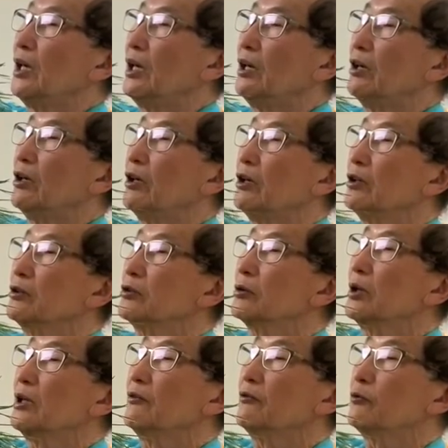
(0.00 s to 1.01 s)
learned to
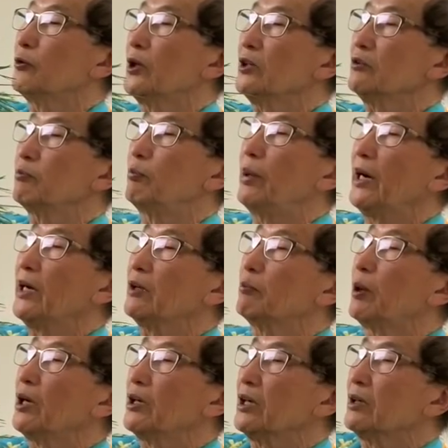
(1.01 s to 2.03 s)
live with
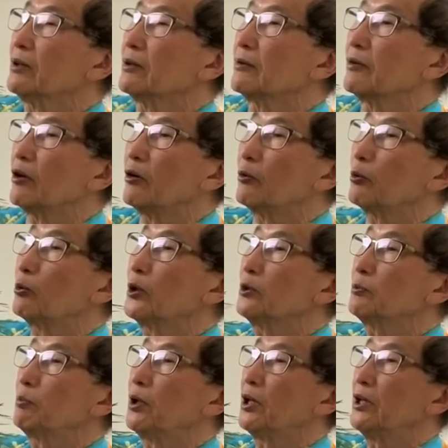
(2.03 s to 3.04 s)
backbudding with
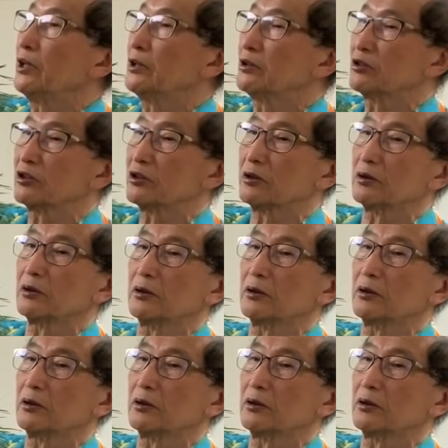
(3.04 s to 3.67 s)
pines.